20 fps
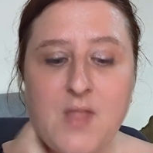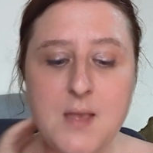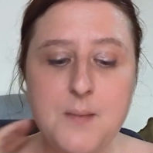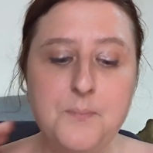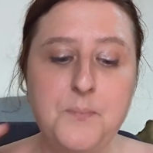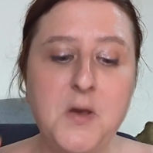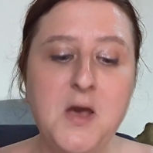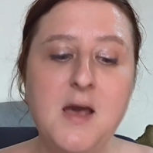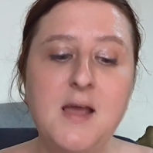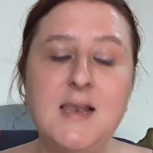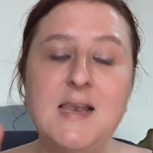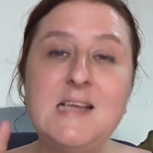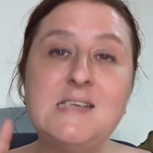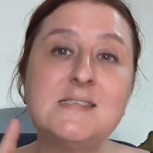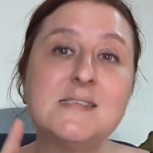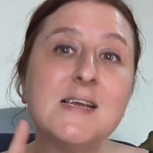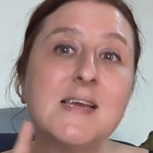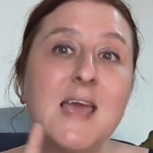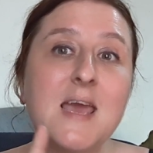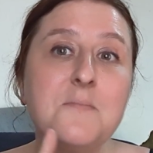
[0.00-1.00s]
But at
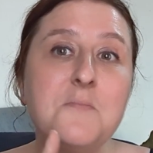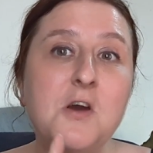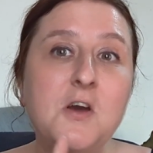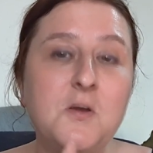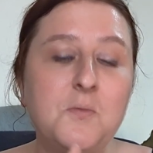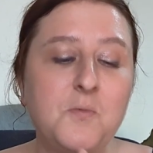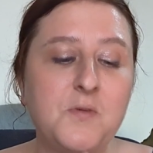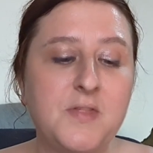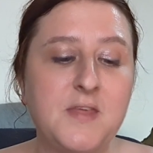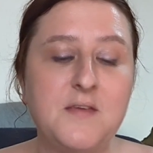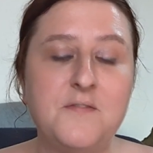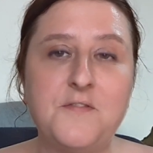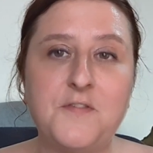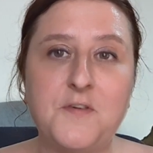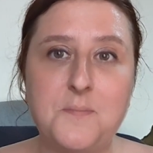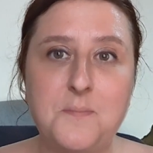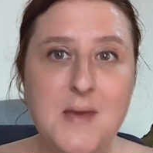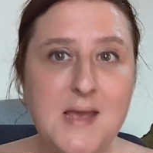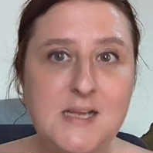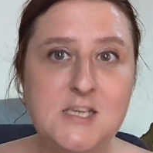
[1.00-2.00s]
least I came home with the
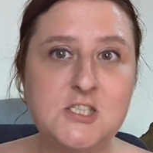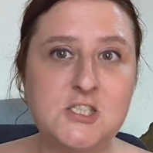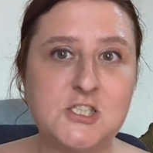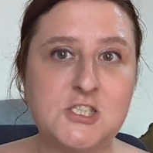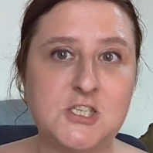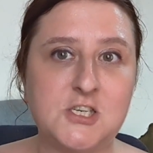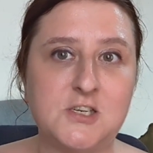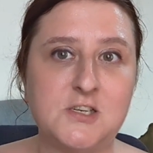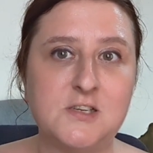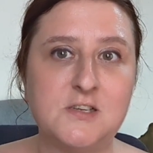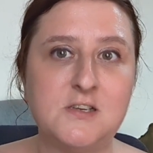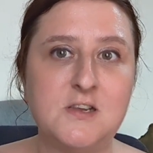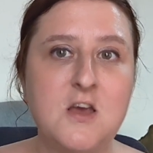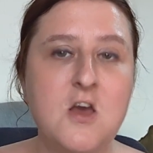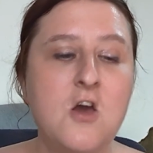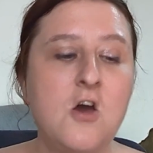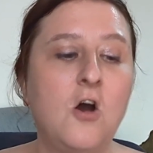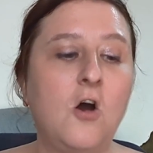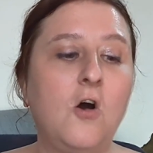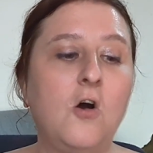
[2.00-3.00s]
information
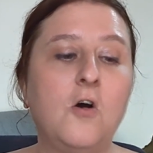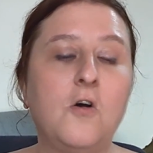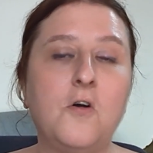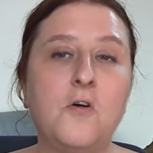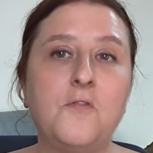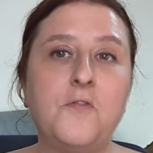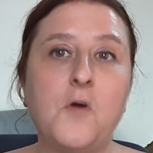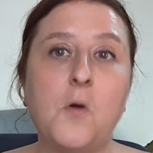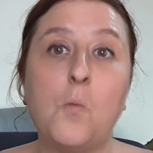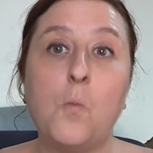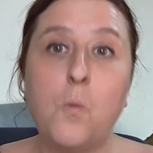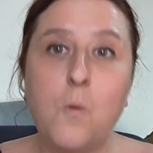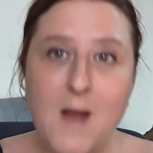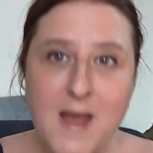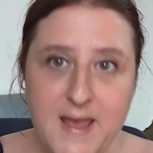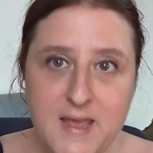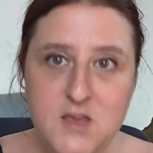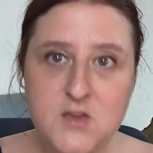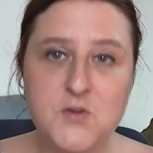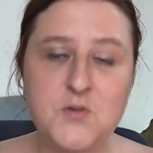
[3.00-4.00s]
of
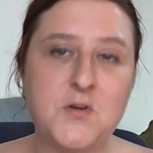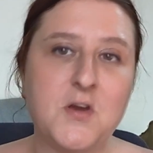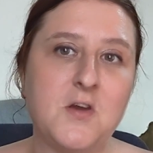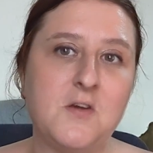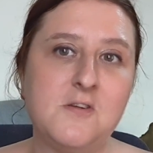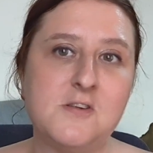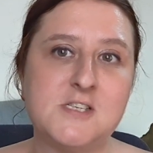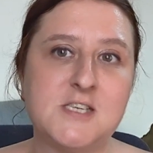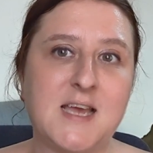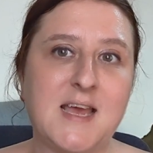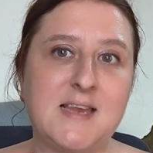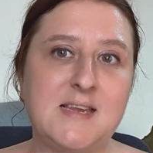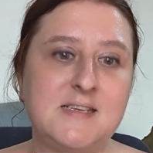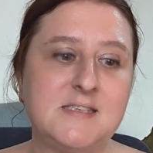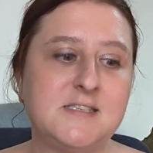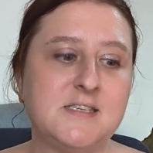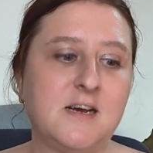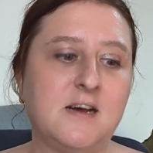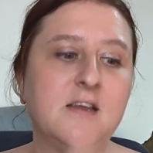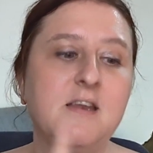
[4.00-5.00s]
where you go to get
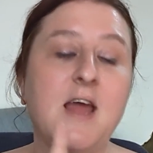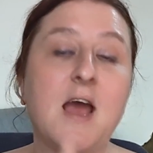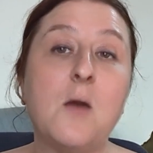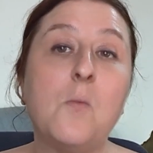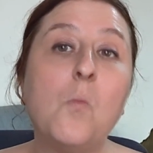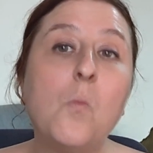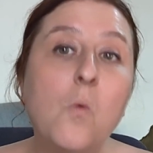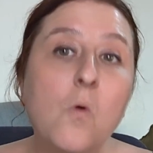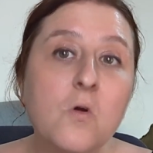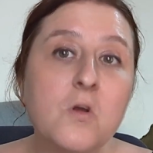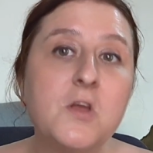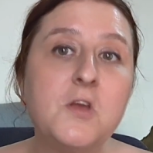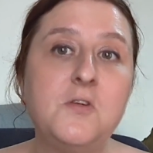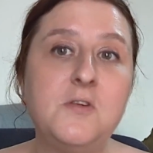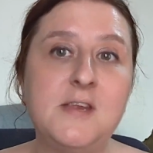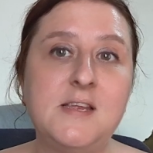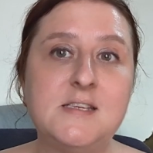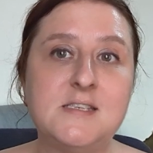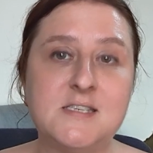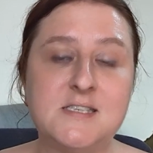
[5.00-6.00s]
it done and what you
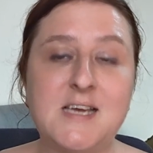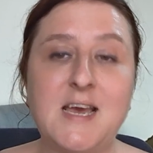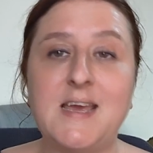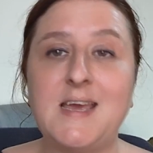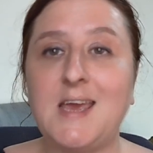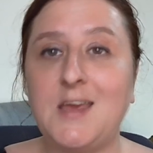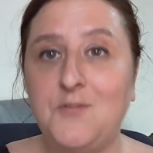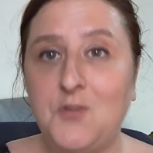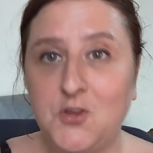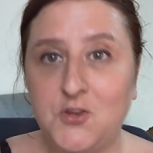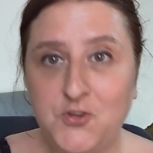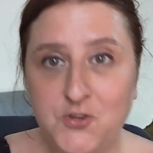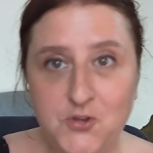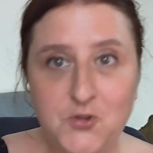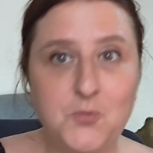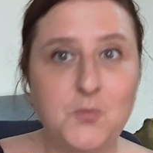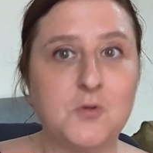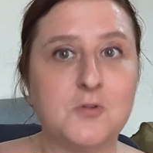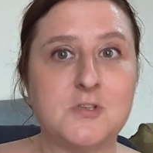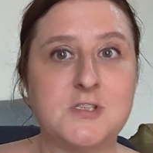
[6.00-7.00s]
need to take if you
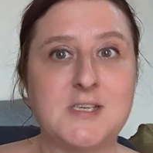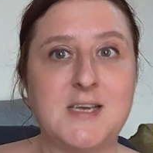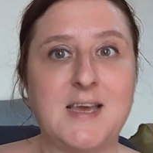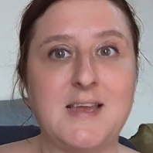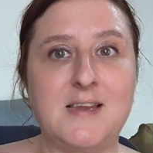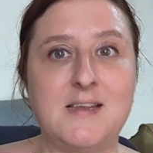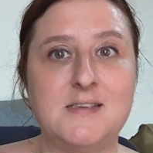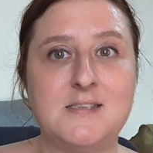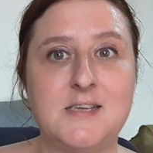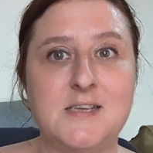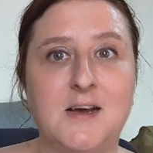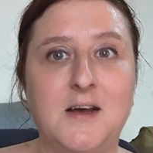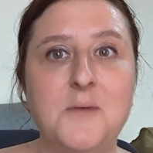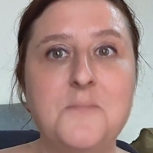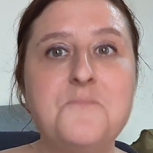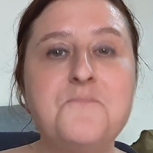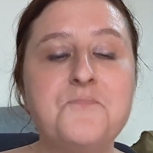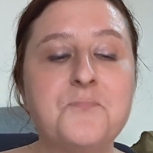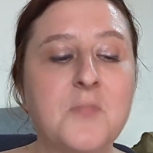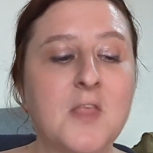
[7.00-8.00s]
do want to get it
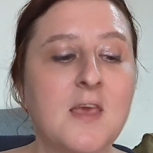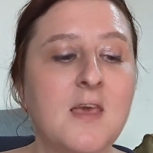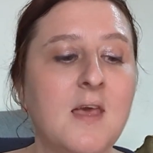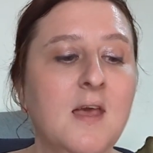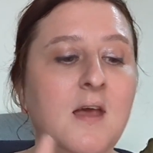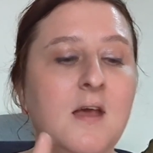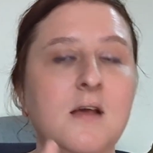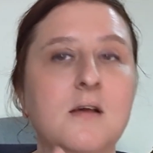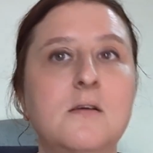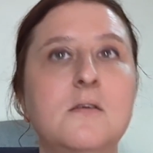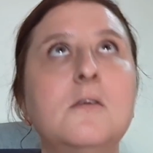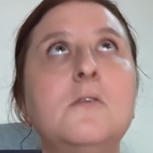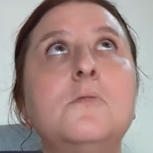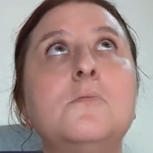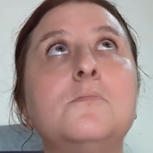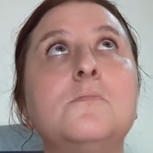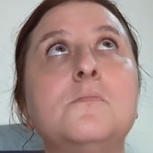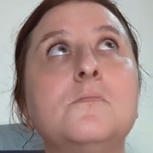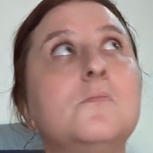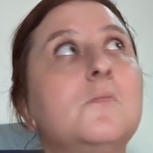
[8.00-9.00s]
done.
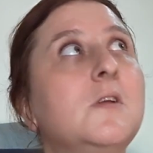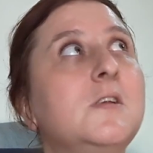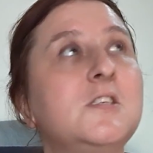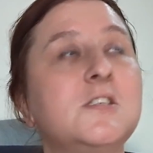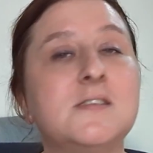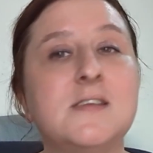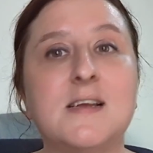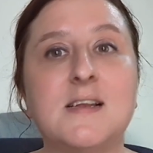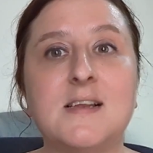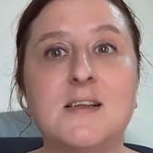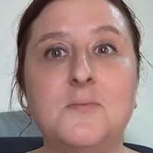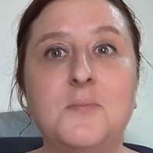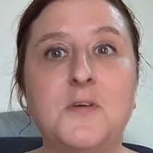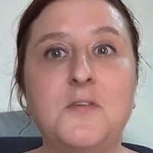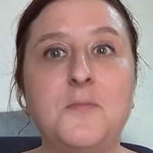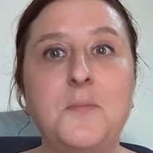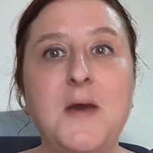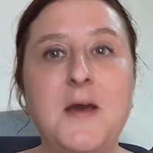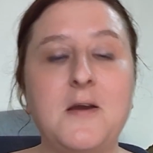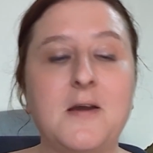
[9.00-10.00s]
Oh, we just had a little bit
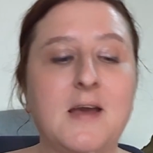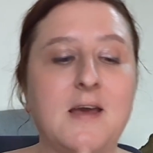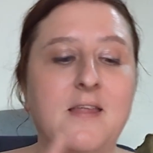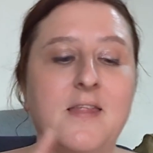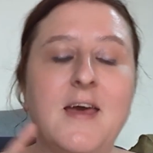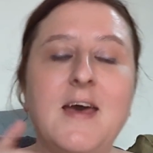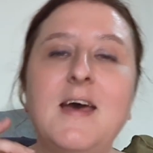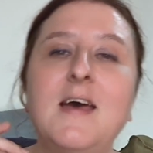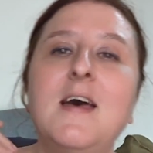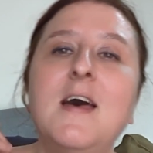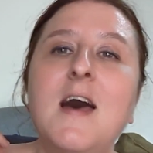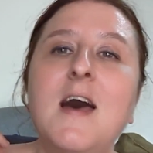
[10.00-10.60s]
of a power cut there.